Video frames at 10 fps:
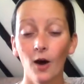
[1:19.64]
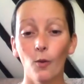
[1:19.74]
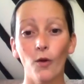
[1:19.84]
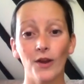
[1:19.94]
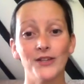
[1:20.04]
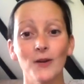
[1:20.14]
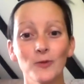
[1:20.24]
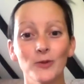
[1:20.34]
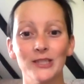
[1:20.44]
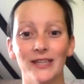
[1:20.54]
What I don't
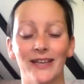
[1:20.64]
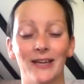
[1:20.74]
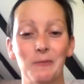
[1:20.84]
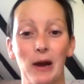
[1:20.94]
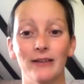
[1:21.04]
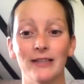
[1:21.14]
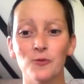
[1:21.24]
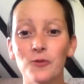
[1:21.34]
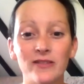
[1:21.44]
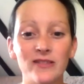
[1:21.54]
want you to think about is
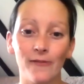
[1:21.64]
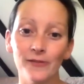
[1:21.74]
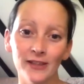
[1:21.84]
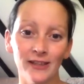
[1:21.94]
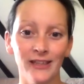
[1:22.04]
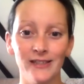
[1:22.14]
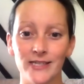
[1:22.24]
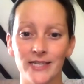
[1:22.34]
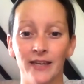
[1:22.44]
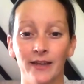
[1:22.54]
all the stuff that you need to
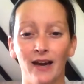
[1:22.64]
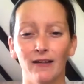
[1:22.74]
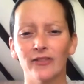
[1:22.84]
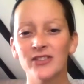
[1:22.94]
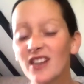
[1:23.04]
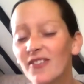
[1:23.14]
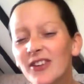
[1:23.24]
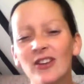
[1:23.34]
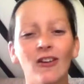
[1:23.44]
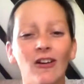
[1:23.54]
take out, the stuff that
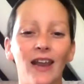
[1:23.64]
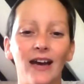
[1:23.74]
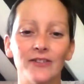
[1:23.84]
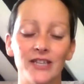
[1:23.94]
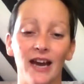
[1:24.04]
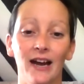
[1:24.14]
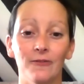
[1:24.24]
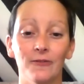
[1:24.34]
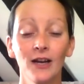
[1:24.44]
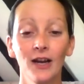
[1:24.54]
you're not allowed to
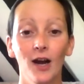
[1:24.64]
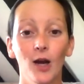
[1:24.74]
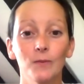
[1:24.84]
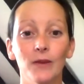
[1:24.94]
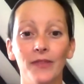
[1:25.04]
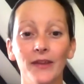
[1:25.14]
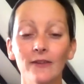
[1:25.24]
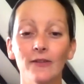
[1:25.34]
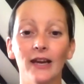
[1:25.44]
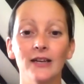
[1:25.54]
have. Think
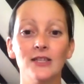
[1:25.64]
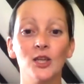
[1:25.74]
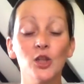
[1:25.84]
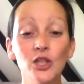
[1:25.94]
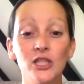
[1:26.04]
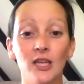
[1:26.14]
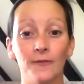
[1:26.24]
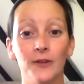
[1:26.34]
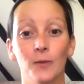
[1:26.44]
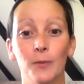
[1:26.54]
of it as the good stuff
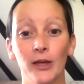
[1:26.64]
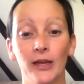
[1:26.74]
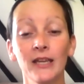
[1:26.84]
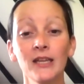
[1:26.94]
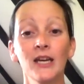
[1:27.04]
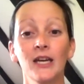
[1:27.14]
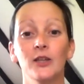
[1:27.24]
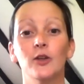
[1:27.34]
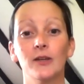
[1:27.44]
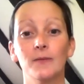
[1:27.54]
that you're putting in.
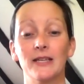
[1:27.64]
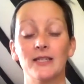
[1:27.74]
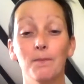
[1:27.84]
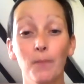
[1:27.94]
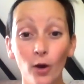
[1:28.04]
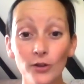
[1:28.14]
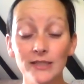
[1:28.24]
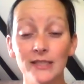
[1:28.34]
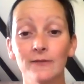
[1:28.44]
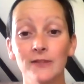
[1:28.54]
You're going to make some
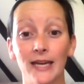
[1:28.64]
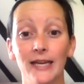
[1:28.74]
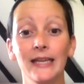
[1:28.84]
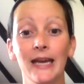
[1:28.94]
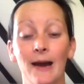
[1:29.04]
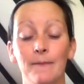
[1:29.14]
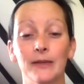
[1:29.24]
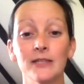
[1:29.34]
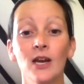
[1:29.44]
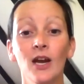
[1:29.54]
positive daily
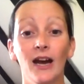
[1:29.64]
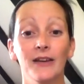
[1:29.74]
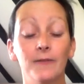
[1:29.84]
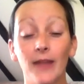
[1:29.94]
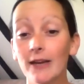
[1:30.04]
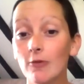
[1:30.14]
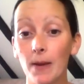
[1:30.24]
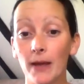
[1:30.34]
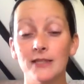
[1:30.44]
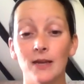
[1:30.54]
habits, and if they
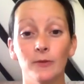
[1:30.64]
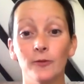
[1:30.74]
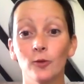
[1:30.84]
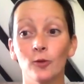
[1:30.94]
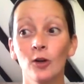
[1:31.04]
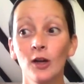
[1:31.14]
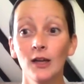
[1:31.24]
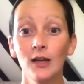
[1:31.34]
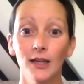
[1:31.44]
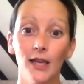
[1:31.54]
replace some of your
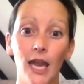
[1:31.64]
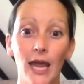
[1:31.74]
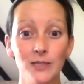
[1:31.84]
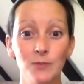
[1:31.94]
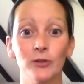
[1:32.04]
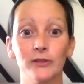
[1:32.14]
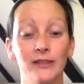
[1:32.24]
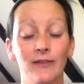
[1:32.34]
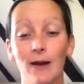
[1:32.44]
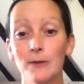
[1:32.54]
less
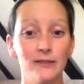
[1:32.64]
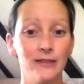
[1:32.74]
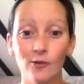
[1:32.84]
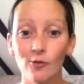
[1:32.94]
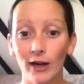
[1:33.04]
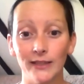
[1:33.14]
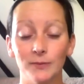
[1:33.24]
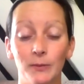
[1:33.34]
positive habits, then great.